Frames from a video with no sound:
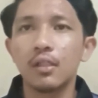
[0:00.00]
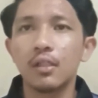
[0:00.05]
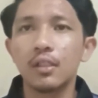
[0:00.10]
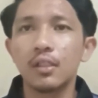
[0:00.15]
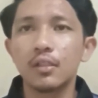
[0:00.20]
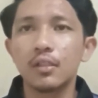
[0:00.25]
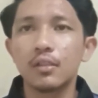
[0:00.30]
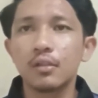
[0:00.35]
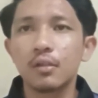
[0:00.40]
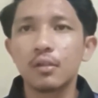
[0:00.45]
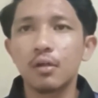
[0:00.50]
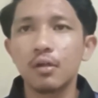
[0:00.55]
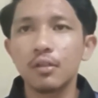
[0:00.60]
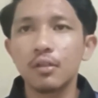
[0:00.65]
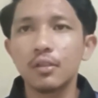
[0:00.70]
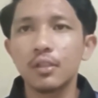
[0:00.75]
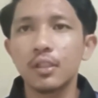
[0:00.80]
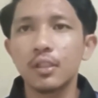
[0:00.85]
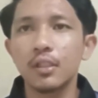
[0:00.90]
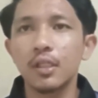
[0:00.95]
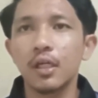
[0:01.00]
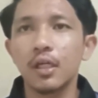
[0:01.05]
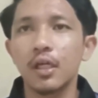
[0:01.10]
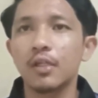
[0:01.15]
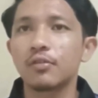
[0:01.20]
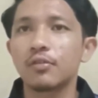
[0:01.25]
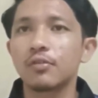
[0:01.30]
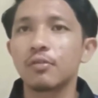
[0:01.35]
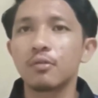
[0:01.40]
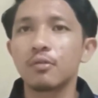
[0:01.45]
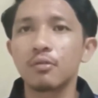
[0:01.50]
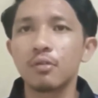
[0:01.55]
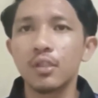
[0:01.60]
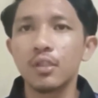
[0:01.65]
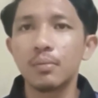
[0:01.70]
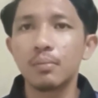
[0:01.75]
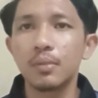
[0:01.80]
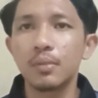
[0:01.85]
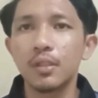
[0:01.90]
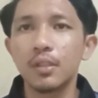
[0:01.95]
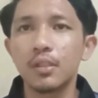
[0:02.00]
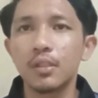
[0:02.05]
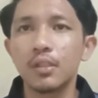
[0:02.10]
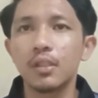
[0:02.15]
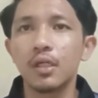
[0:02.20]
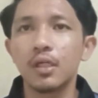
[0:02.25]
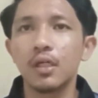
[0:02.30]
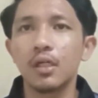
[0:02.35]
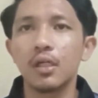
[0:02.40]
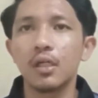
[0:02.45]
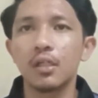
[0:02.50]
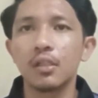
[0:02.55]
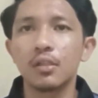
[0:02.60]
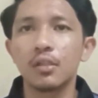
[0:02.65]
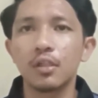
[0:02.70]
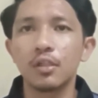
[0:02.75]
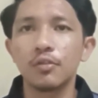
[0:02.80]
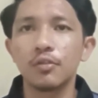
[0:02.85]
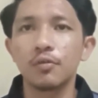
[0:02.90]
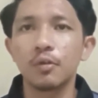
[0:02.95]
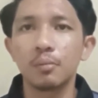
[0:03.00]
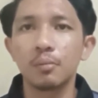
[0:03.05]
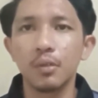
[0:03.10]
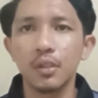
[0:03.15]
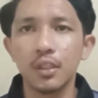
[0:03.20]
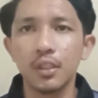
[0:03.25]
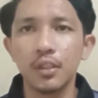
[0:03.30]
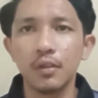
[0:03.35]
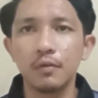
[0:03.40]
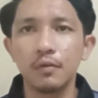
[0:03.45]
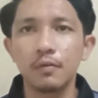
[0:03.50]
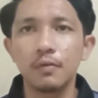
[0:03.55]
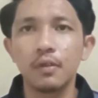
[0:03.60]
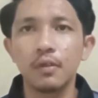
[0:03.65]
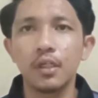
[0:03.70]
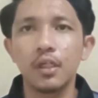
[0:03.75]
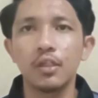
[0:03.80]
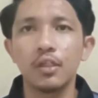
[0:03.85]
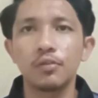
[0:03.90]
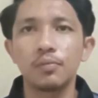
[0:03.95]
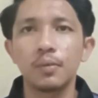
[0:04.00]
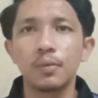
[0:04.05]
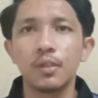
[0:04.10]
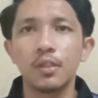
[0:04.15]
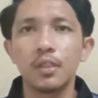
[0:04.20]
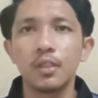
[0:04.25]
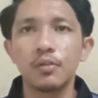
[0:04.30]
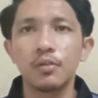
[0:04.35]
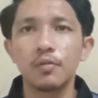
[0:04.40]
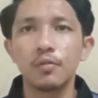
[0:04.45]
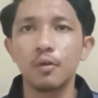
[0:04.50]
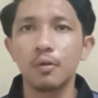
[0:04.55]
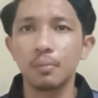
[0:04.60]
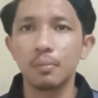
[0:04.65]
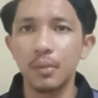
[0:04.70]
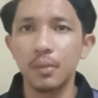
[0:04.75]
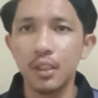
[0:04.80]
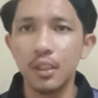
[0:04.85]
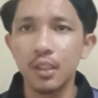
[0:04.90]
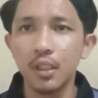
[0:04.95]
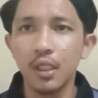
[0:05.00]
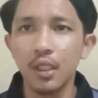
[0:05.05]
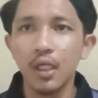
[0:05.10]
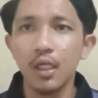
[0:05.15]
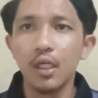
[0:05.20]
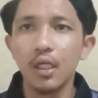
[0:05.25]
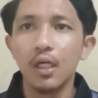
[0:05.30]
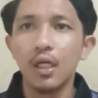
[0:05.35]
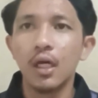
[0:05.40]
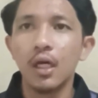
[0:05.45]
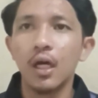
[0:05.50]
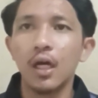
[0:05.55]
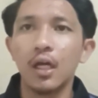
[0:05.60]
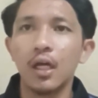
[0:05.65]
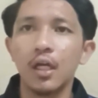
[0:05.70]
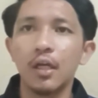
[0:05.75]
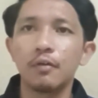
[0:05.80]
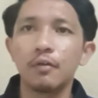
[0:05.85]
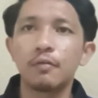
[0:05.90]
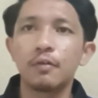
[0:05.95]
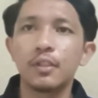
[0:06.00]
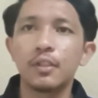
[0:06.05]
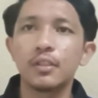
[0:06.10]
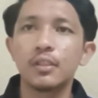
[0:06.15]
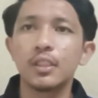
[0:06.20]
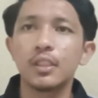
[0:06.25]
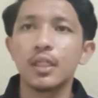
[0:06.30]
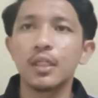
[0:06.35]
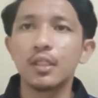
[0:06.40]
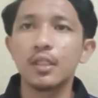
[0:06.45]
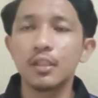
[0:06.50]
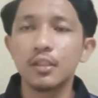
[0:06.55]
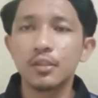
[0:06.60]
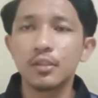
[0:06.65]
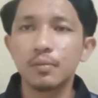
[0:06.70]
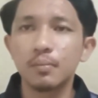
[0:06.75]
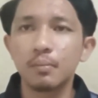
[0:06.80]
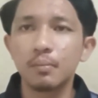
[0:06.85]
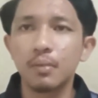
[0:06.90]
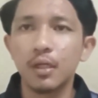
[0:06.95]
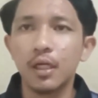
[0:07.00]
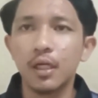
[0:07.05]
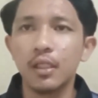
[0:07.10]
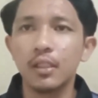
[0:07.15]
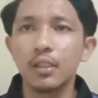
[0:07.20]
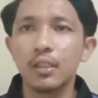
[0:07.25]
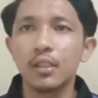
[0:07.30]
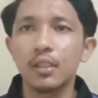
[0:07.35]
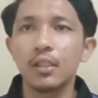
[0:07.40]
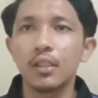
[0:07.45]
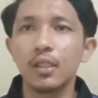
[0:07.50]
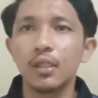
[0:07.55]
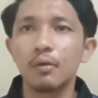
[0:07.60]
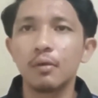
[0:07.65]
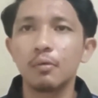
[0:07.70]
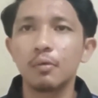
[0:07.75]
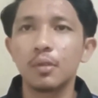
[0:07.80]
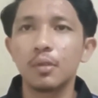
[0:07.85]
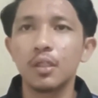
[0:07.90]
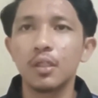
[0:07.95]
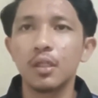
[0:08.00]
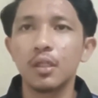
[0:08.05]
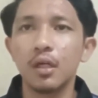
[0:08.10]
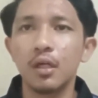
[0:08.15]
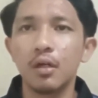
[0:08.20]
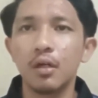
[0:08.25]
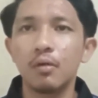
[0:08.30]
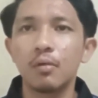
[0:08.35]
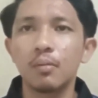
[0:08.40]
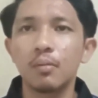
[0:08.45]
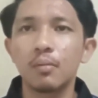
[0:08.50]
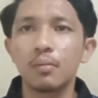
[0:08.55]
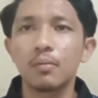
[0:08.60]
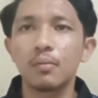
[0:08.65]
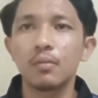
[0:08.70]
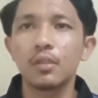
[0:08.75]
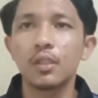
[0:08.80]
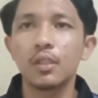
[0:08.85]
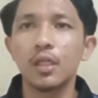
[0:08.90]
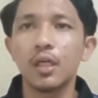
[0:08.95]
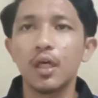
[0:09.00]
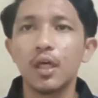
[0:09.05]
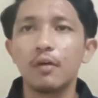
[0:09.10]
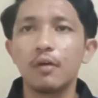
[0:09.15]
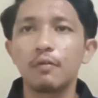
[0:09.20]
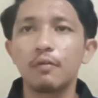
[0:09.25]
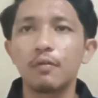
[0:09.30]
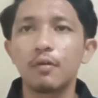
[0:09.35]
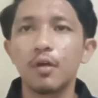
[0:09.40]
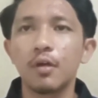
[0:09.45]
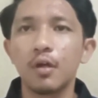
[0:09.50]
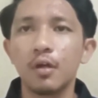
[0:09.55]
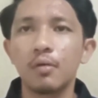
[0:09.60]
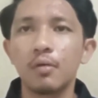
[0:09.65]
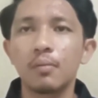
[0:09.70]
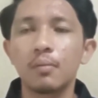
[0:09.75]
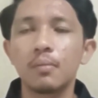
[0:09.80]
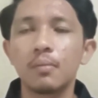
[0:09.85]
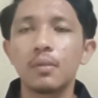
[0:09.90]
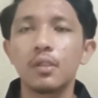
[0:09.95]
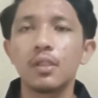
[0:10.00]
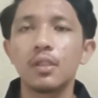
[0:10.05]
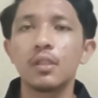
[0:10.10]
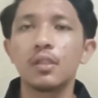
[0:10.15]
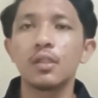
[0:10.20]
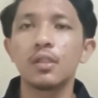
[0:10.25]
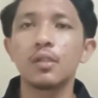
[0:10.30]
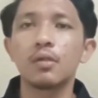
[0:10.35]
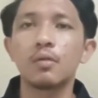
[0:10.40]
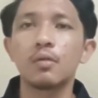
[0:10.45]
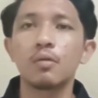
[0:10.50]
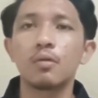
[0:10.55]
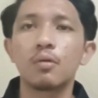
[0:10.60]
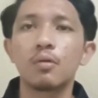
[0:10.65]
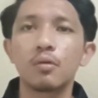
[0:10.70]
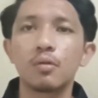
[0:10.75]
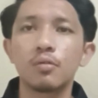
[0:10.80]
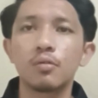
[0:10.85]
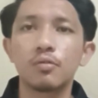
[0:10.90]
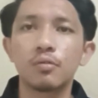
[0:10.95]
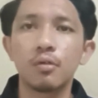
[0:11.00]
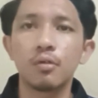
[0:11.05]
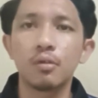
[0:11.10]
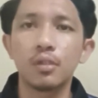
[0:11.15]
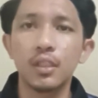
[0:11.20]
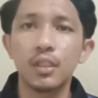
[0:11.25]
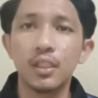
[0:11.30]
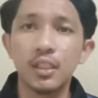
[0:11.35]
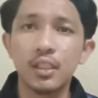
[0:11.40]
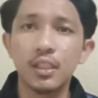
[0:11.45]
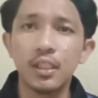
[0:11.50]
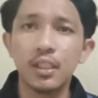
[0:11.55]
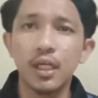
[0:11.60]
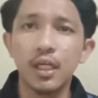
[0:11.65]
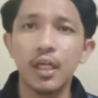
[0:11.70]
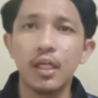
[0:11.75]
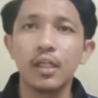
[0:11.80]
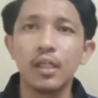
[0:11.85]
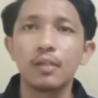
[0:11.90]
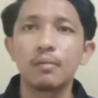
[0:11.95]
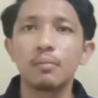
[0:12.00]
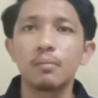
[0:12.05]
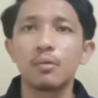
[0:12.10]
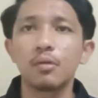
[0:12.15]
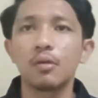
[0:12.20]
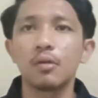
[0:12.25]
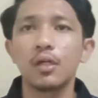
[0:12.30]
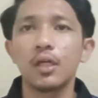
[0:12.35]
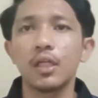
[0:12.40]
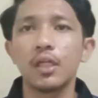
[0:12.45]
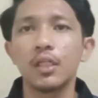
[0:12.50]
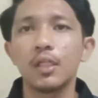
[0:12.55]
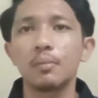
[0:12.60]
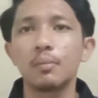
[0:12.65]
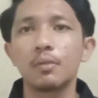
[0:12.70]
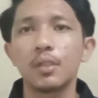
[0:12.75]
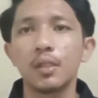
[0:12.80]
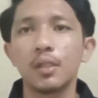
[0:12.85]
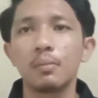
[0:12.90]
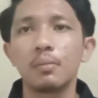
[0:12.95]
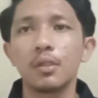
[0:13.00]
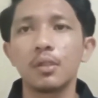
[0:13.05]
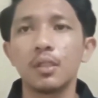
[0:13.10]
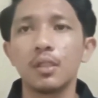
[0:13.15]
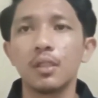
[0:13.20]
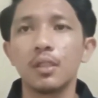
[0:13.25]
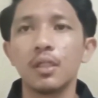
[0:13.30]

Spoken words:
this course has truly been a transformative experience for me. I have faced challenges, but They have helped me grow stronger and more adaptable.